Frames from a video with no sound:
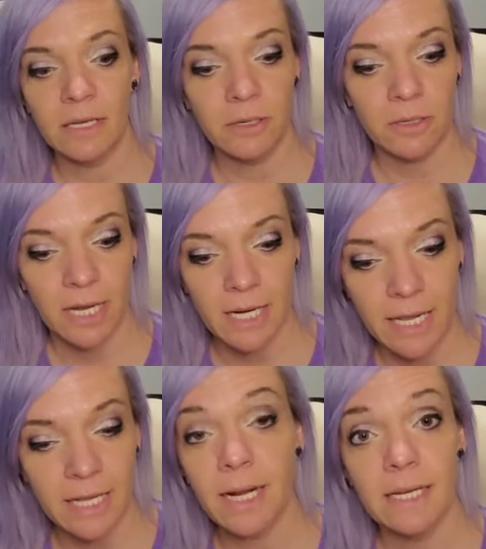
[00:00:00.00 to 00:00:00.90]
or kind of
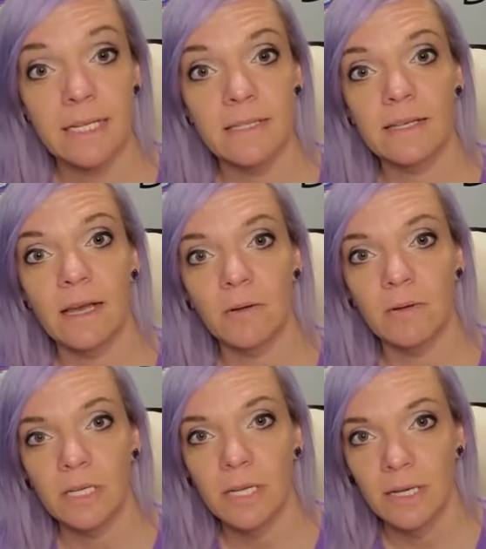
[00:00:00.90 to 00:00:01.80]
get ideas out
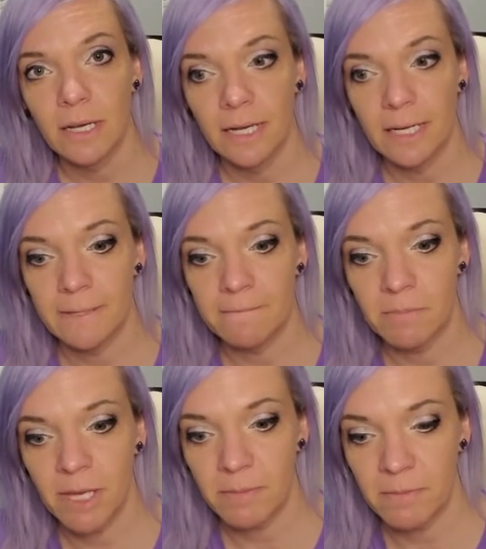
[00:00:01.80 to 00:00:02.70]

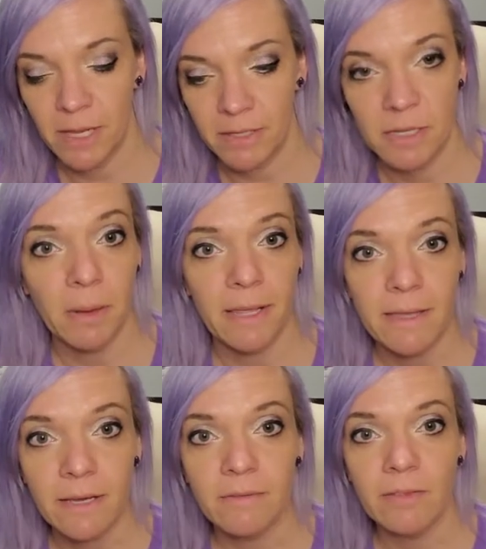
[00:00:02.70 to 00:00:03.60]
as they might
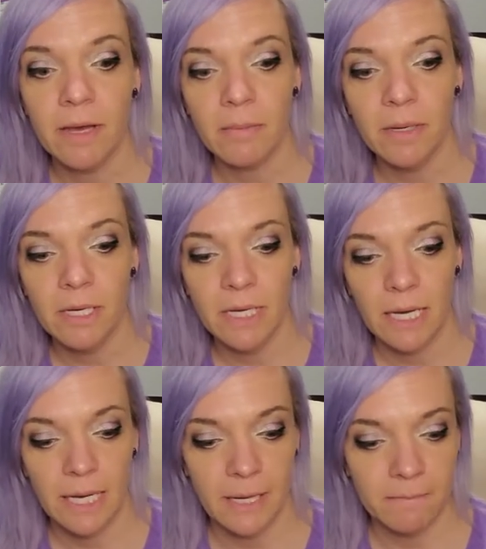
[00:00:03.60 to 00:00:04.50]
think of them.
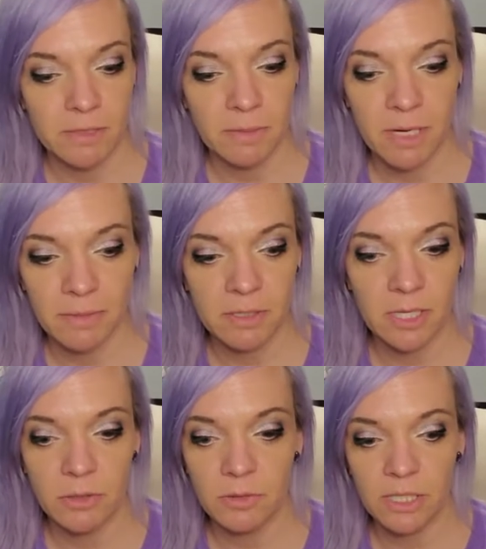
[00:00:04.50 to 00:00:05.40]
Sometimes they
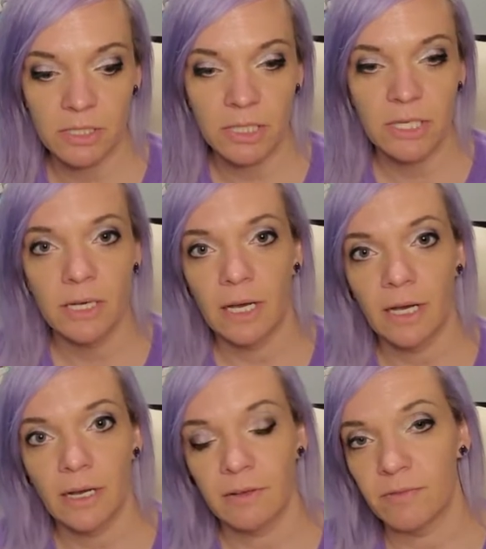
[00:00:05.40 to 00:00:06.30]
use it
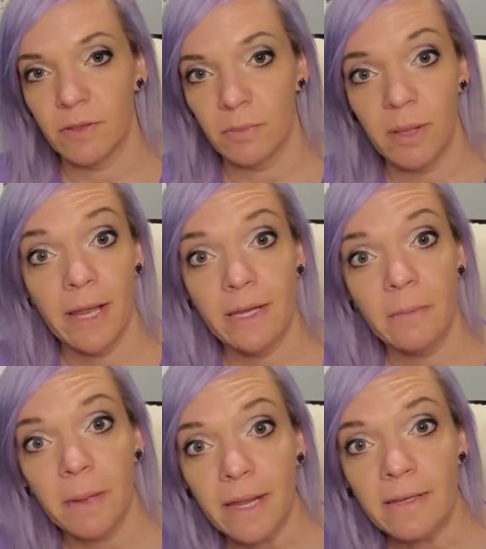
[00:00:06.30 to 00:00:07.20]
if they're planning a
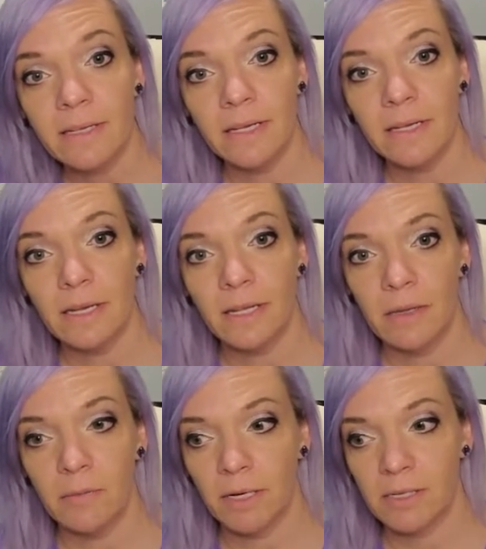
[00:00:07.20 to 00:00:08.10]
painting and they
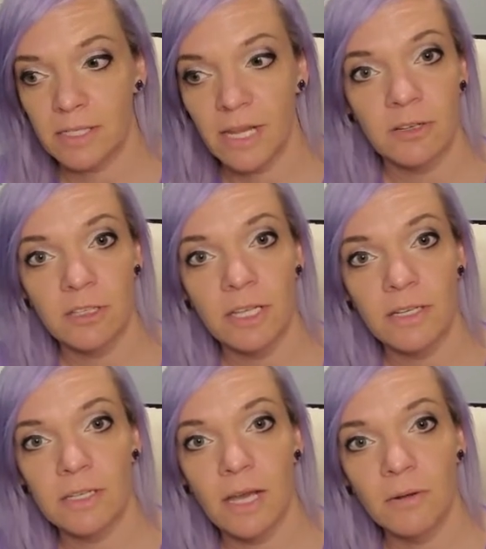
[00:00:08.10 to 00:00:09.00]
want to sketch things
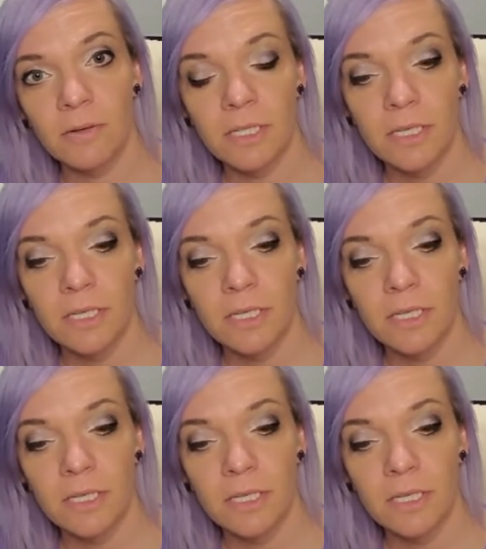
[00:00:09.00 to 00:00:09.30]
out,